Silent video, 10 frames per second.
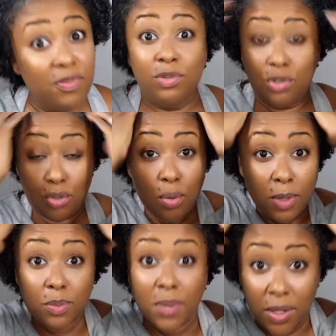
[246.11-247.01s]
I
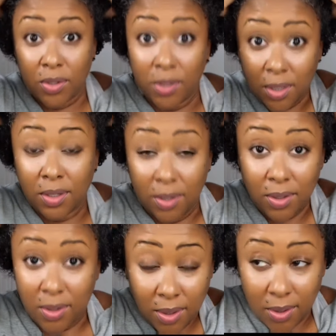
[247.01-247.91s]
apply shampoo.
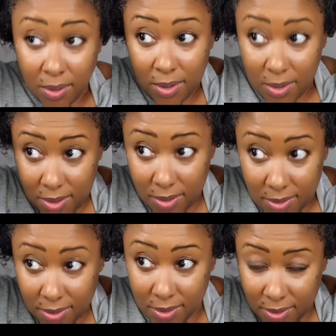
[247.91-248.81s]

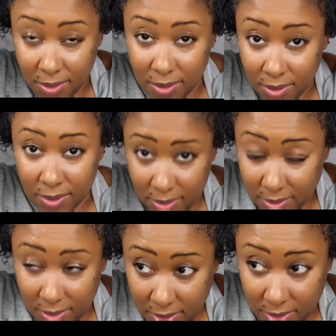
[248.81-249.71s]
So the hair
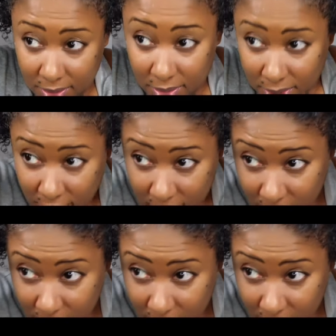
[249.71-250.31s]
is wet from the